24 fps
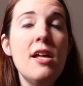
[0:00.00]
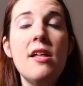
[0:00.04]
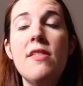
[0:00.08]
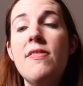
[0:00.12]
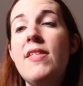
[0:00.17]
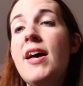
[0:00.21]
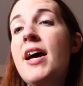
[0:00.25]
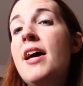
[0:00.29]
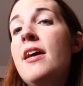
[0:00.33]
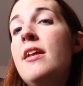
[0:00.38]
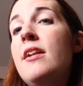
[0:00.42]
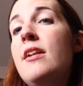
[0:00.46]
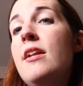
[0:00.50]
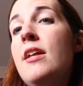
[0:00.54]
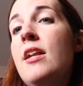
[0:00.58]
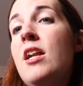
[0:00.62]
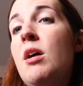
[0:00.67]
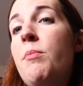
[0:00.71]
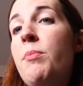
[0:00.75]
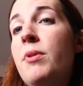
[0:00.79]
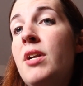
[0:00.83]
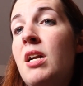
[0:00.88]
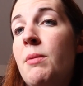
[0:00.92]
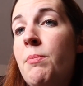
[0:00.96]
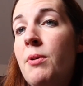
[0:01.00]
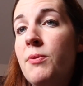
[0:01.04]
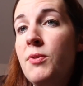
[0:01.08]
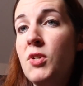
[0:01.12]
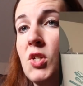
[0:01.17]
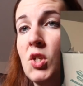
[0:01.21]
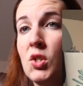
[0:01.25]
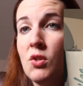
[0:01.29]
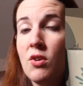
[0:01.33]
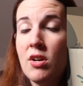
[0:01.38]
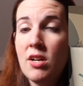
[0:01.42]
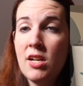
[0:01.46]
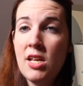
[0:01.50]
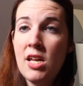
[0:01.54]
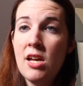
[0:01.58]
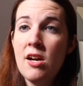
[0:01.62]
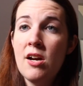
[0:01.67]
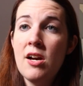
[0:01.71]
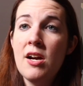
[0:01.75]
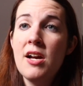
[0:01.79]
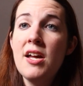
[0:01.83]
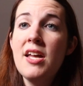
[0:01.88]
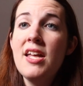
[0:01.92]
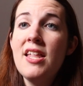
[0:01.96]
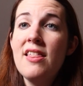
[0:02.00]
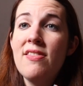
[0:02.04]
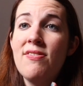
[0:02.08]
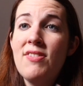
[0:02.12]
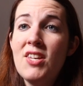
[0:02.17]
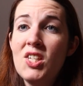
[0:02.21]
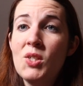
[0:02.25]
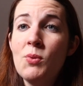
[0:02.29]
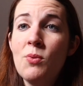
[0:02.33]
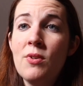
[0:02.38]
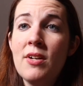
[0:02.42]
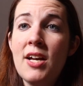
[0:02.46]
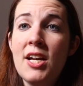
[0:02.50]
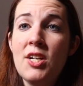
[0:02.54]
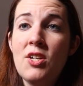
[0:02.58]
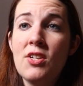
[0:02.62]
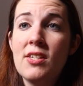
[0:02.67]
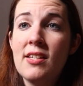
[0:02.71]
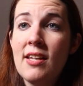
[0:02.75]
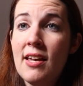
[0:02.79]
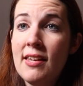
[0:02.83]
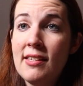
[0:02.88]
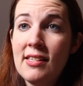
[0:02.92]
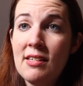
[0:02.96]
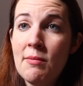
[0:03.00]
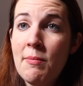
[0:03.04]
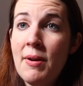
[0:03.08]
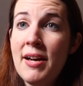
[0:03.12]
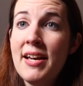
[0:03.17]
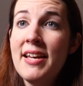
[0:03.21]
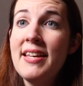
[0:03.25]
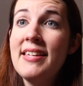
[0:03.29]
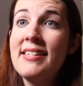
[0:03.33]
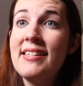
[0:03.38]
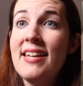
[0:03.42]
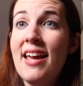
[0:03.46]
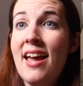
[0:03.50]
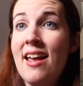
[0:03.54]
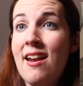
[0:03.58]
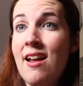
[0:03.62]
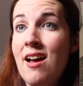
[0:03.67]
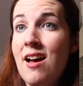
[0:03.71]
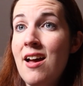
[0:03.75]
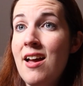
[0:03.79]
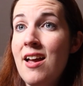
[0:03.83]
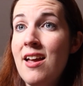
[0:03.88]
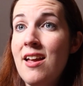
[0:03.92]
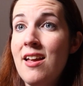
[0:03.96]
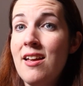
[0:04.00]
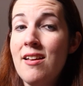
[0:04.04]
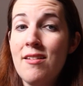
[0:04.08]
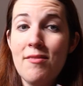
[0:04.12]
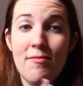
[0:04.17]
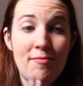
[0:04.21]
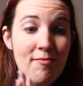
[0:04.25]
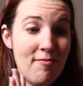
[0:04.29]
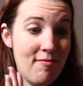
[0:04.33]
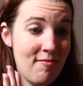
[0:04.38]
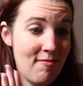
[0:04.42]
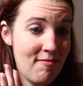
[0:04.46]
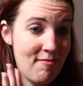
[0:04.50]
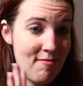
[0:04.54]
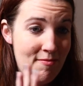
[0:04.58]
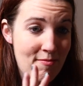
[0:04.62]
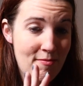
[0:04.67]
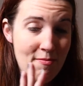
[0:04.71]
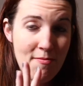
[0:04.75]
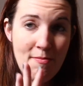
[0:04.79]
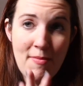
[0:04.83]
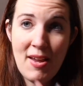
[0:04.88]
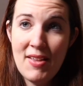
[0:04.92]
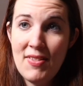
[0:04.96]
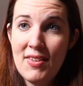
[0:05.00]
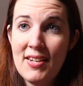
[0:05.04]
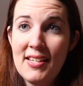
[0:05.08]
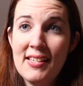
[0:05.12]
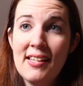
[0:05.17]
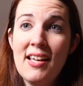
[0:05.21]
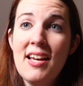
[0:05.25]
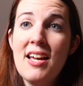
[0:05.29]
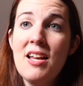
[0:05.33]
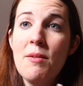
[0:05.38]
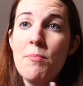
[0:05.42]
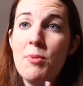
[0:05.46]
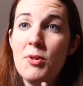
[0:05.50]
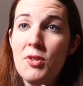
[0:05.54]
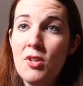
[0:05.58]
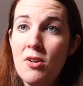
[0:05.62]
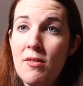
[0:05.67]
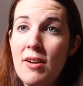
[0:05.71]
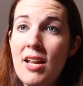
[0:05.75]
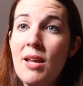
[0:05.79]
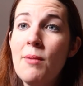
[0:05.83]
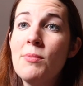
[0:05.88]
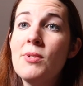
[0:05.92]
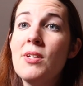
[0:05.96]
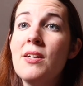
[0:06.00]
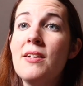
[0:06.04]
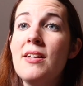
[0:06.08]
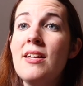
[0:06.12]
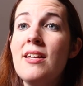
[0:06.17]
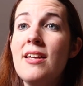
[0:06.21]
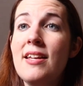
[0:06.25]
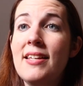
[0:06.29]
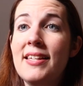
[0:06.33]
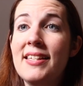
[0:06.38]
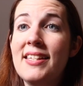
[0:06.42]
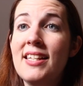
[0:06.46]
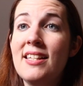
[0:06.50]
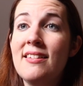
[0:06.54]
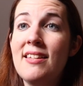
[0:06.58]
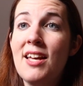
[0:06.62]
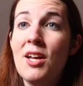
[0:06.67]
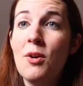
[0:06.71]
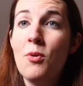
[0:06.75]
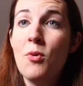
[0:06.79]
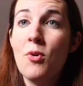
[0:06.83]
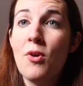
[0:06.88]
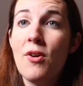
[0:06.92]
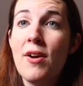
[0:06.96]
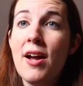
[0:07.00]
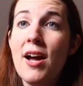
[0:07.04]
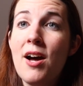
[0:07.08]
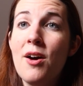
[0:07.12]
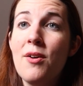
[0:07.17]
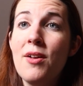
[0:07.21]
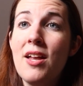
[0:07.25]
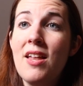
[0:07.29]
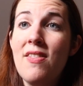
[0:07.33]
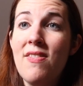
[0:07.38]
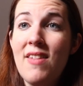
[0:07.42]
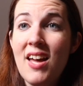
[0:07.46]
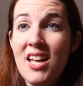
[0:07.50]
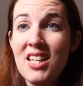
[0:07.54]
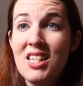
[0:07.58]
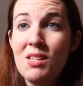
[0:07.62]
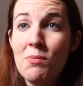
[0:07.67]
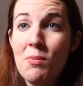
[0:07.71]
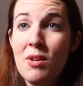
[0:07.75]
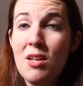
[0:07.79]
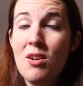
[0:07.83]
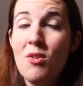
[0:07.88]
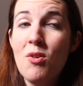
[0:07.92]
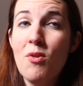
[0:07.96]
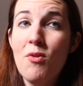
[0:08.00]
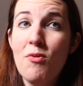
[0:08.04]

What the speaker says: that, and I'll put it up on the screen here. This one I just customized, and I made the design, put their names on it, and sent that order out, and that's been